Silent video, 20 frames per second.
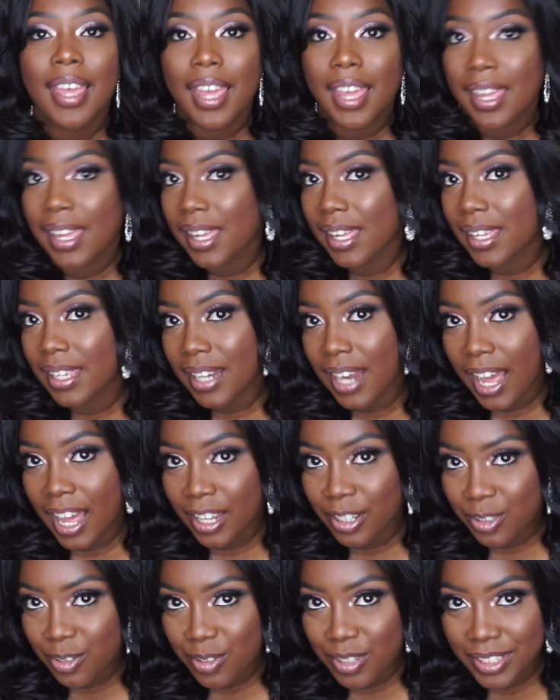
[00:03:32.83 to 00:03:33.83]
And
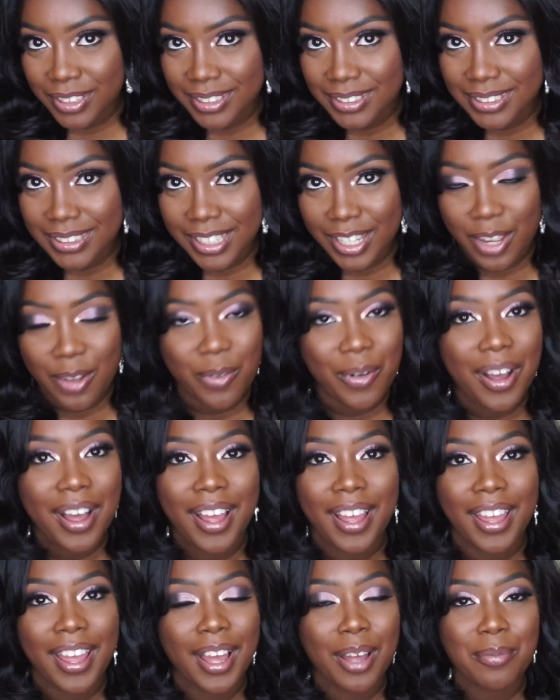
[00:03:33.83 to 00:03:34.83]
I don't understand
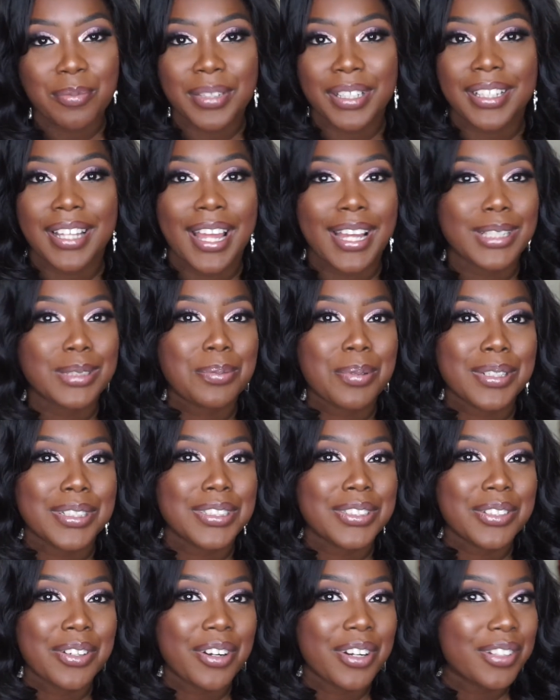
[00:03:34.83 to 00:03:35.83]
why I'm the last
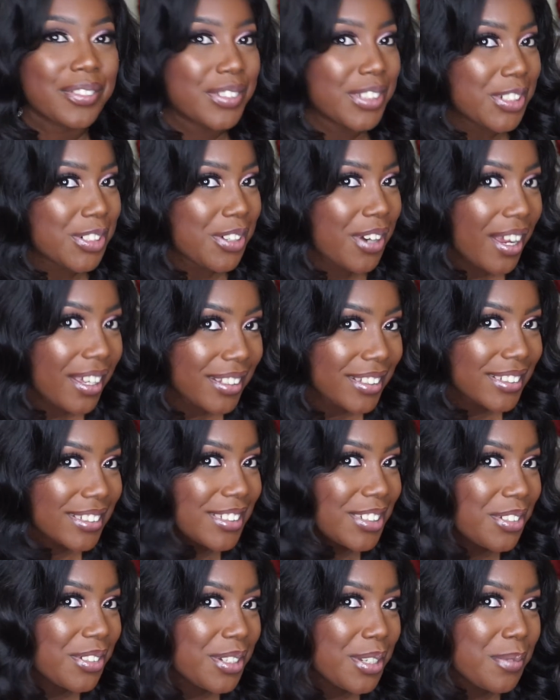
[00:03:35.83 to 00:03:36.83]
person on earth to try
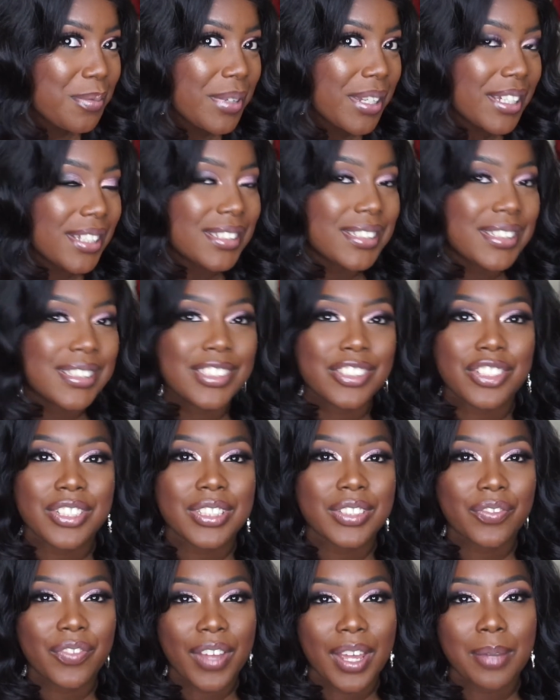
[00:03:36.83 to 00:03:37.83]
this unit because it's
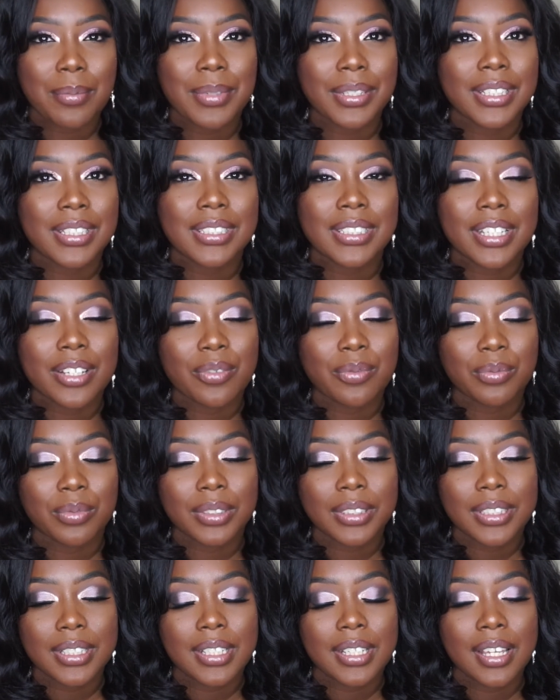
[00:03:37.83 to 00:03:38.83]
just fabulous. It
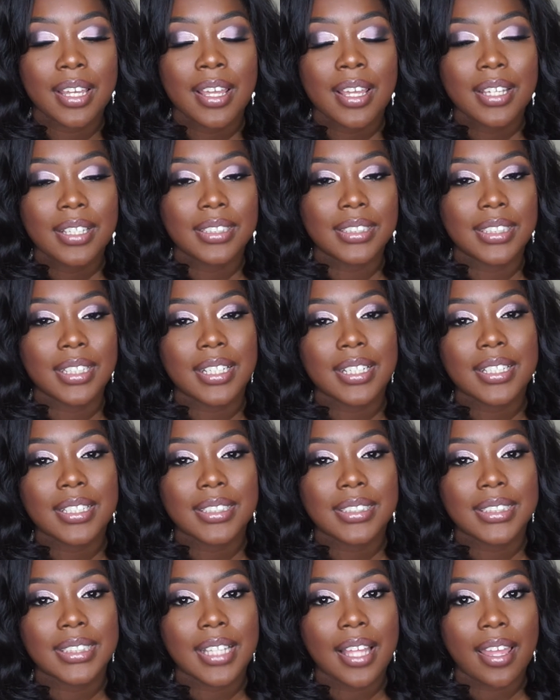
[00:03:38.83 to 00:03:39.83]
really does
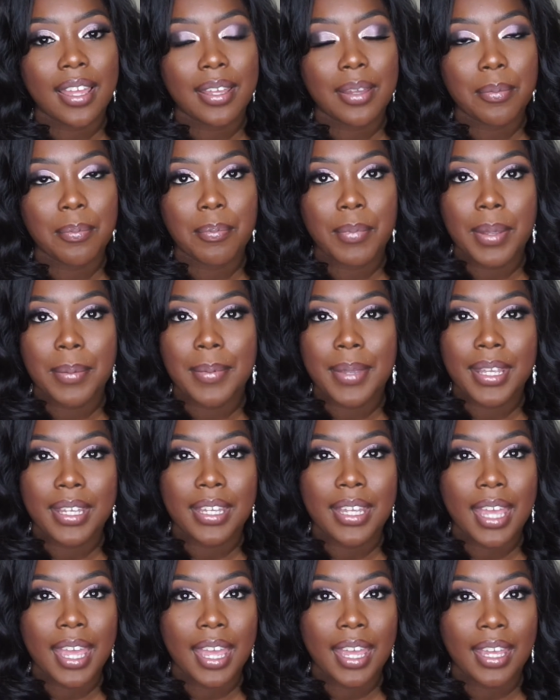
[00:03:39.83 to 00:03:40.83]
does like
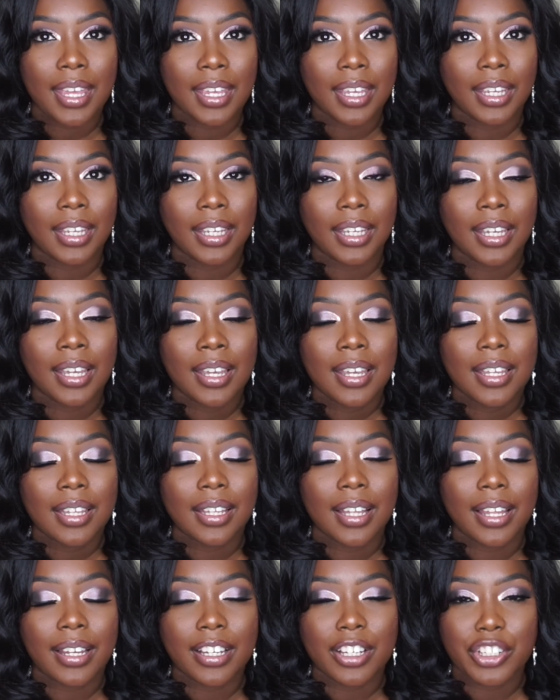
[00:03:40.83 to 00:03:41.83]
mimic a
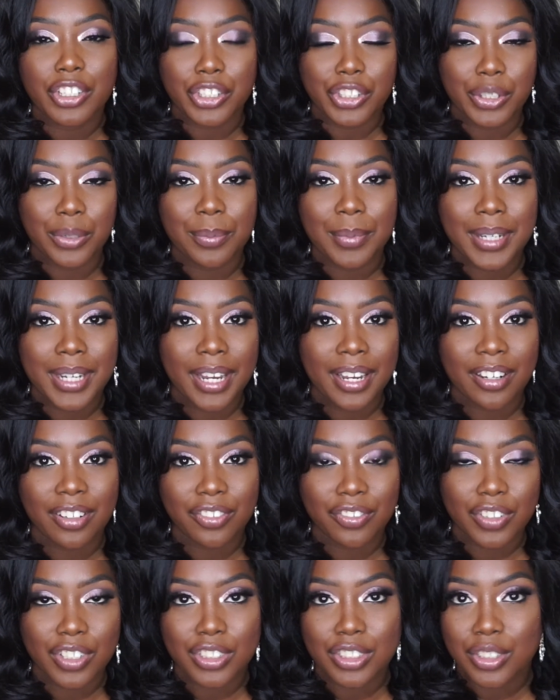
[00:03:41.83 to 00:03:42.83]
like a human hair
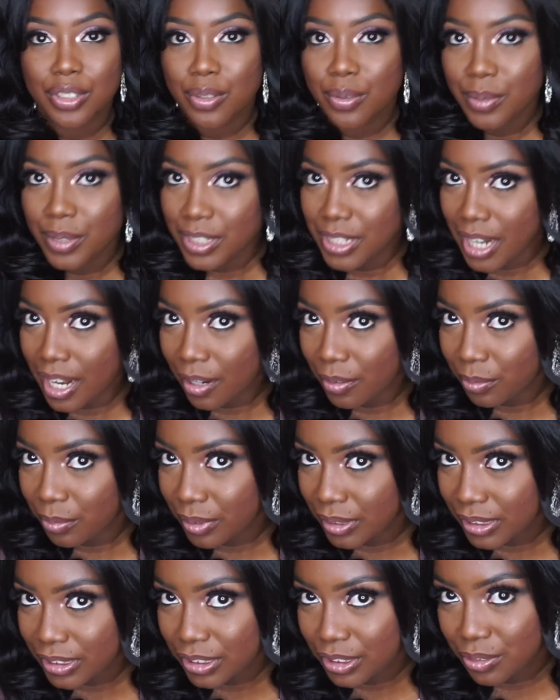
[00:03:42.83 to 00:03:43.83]
frontal which I
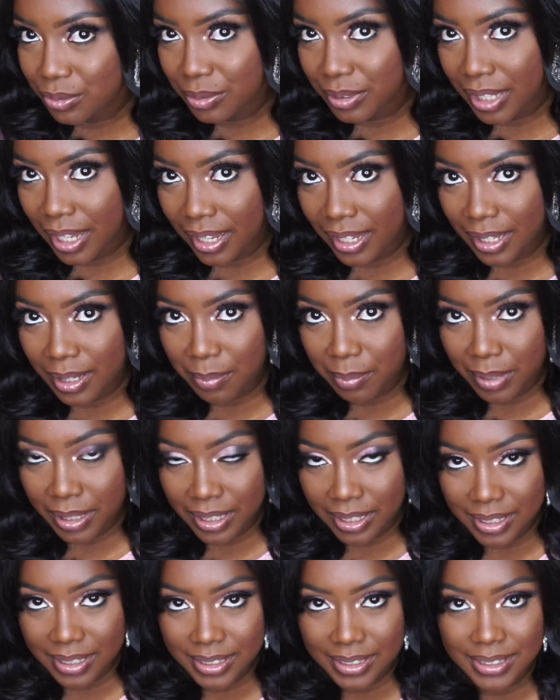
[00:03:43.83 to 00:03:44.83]
really do like
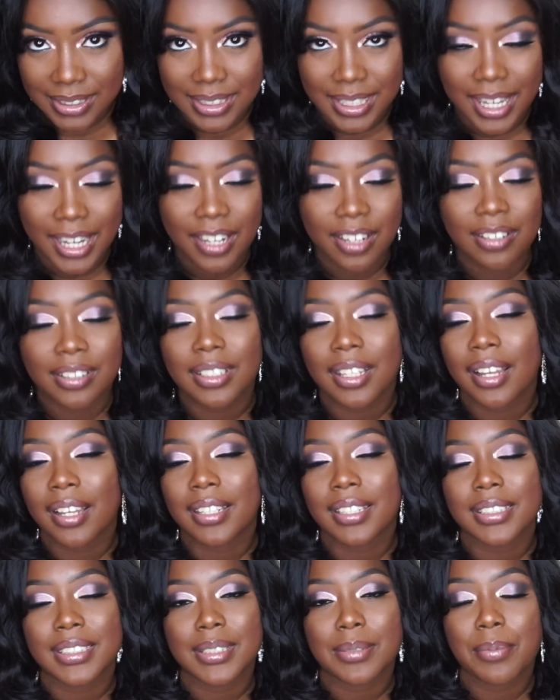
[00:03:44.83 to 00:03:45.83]
because the hairline
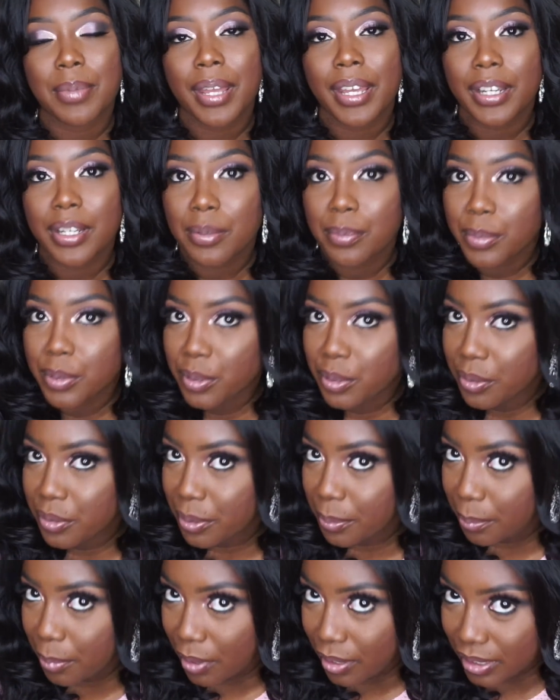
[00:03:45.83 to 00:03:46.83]
is impeccable
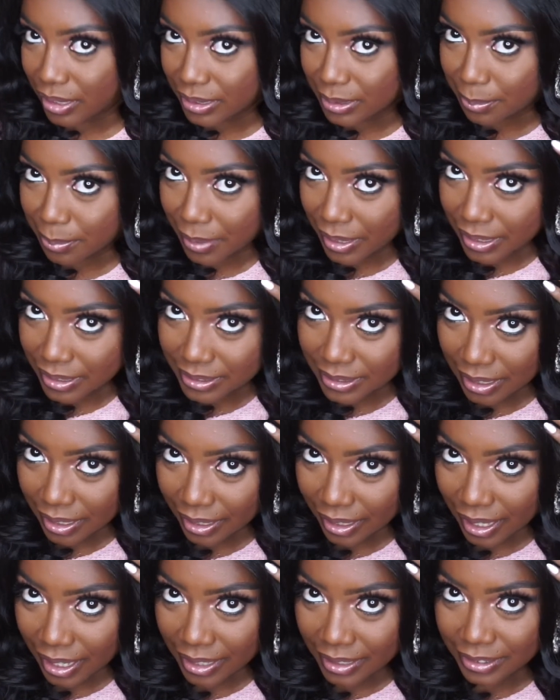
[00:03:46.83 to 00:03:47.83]
the parting space
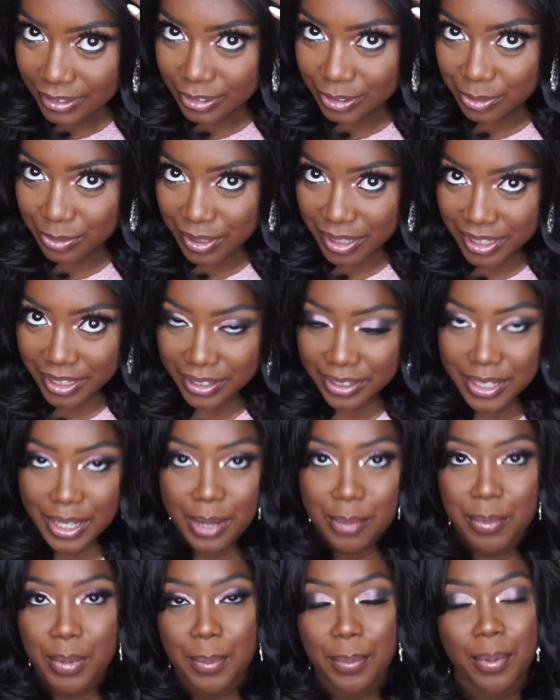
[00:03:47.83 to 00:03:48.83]
like I didn't do
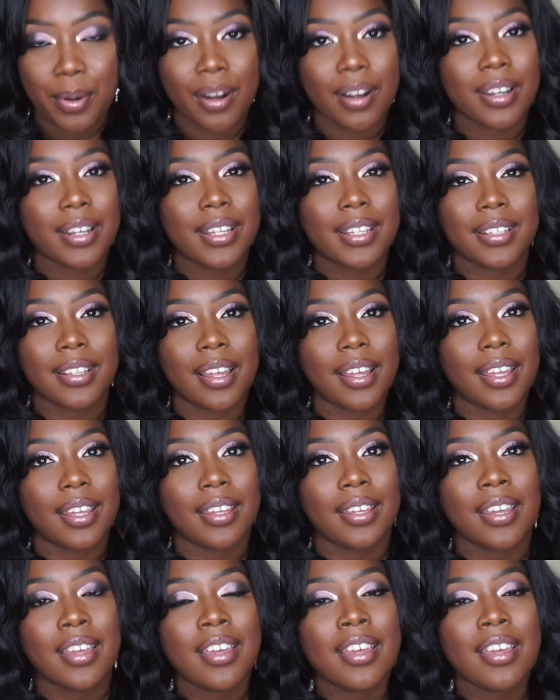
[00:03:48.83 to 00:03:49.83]
anything but part it
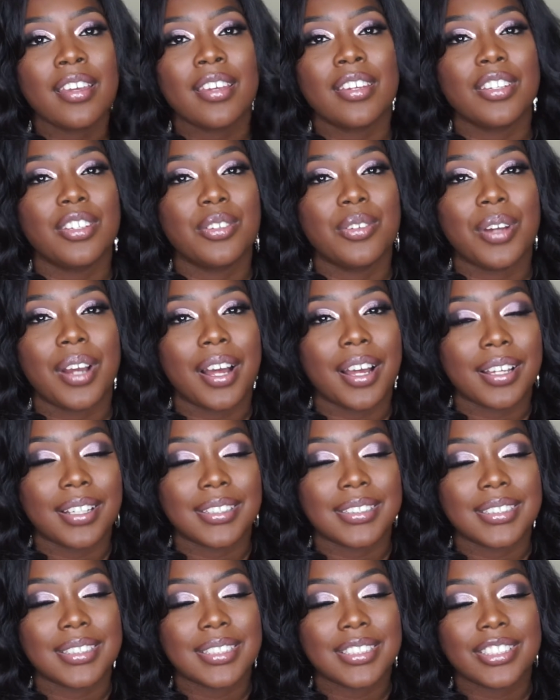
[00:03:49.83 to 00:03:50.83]
like you
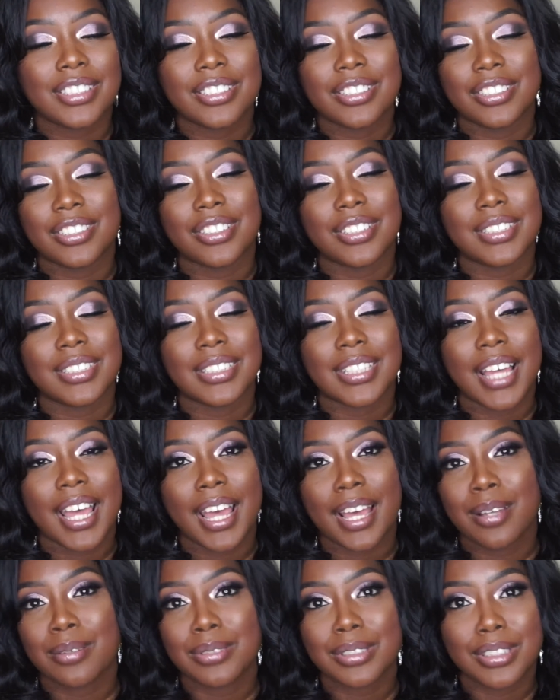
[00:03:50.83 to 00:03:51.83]
guys, this is just
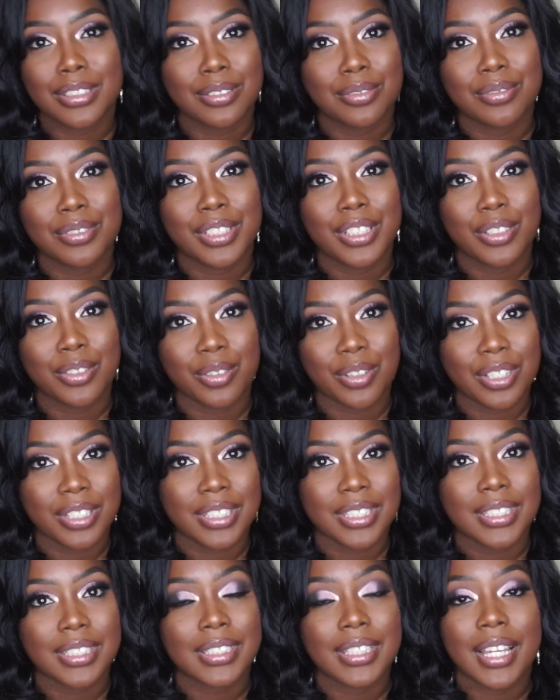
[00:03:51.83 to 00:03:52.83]
absolutely
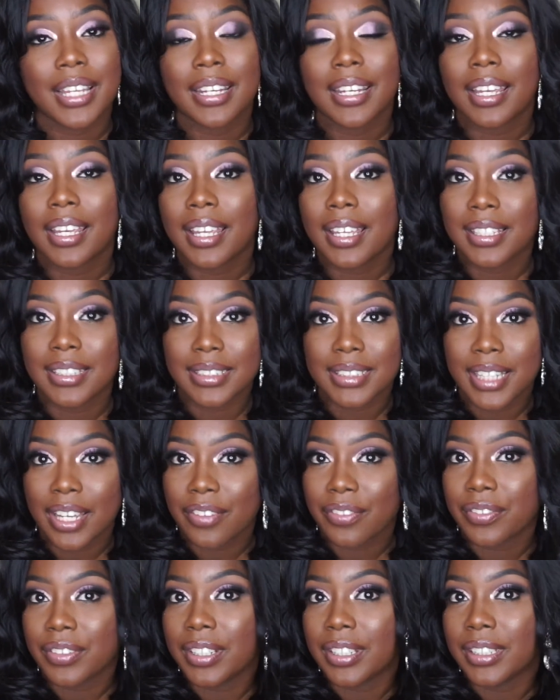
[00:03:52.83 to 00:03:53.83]
gorgeous and it can
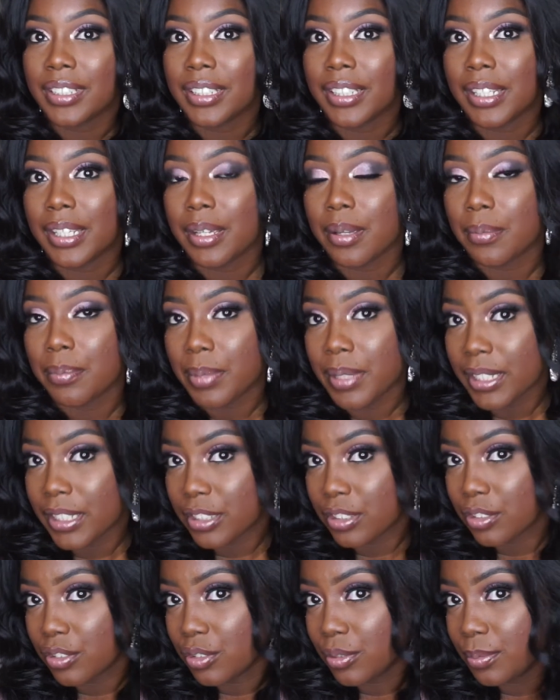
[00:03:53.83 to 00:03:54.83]
definitely be
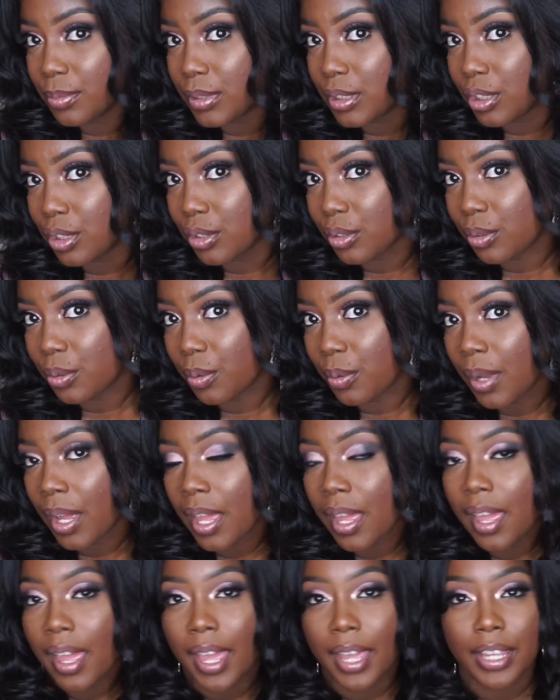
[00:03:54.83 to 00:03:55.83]
duped to
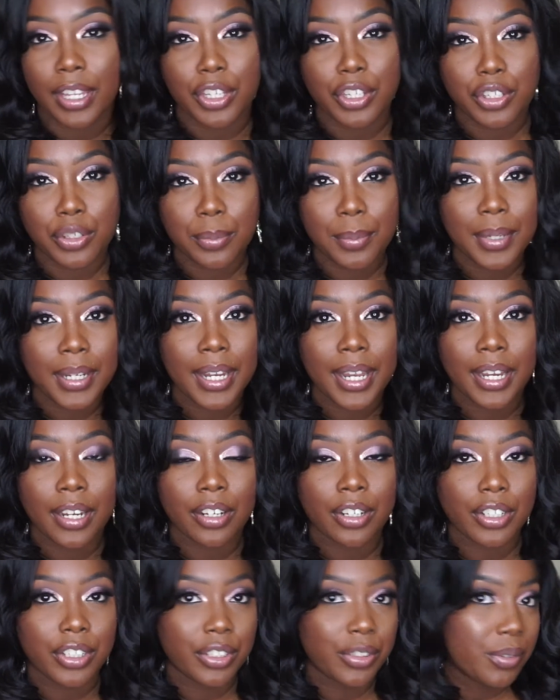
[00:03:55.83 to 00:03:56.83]
a human
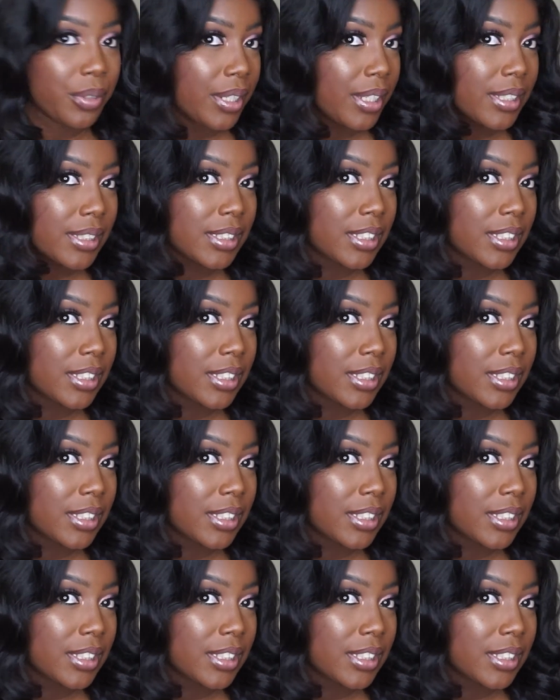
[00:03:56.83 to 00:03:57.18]
hair unit.